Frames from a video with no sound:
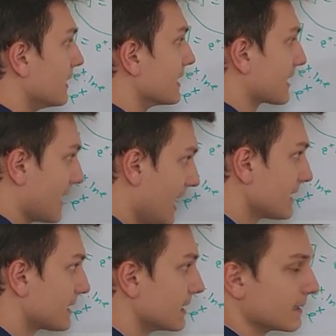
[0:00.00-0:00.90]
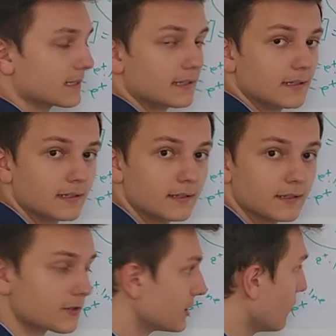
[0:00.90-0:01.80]
is a constant.
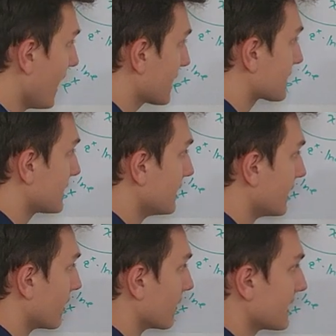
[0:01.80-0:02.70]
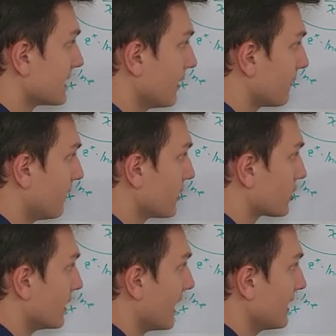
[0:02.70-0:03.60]
There's no x in there, that's not a
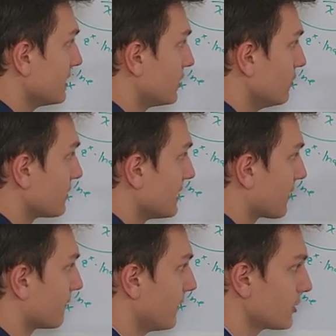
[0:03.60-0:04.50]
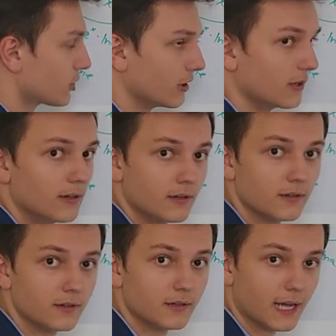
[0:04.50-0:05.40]
function. ln2 is not a function.
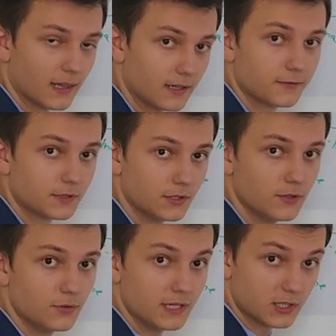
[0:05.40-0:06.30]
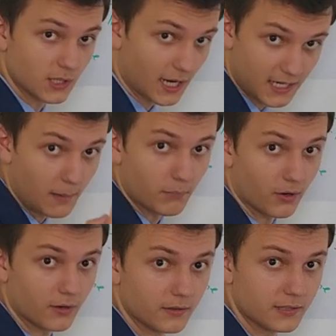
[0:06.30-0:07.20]
ln of 2 is a
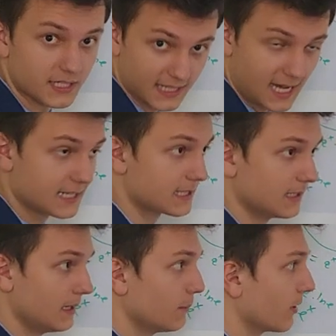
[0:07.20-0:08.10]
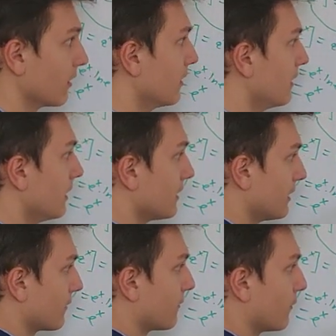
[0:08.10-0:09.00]
number, it's a constant number.
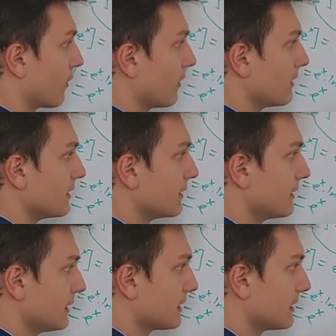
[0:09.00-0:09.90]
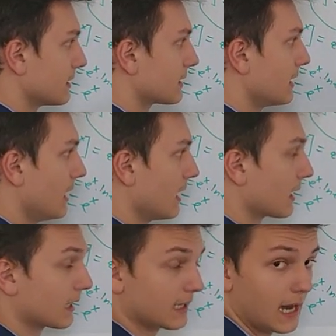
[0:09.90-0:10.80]
Therefore, this is
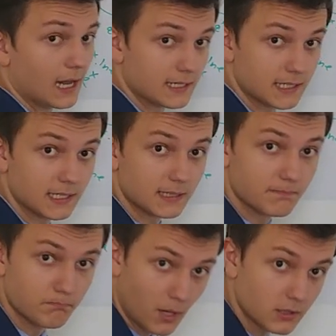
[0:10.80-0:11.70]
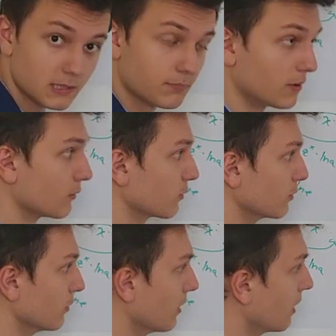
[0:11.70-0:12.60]
constant multiple
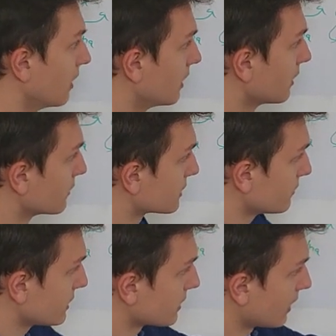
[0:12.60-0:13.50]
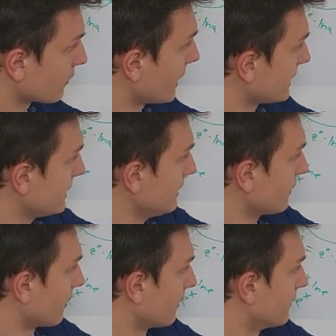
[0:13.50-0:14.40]
rule, which we saw right
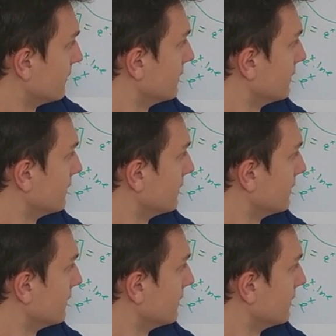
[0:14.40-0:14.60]
here.